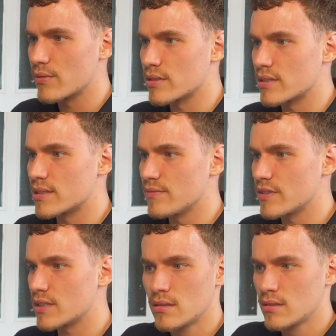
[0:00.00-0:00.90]
rid of this
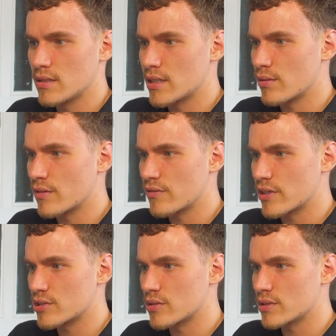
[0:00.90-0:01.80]
invert, and now our
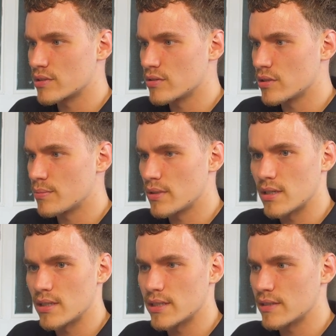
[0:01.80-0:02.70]
threshold is not
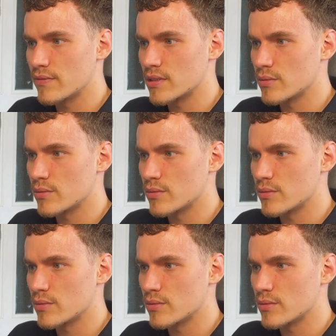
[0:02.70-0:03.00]
applying for some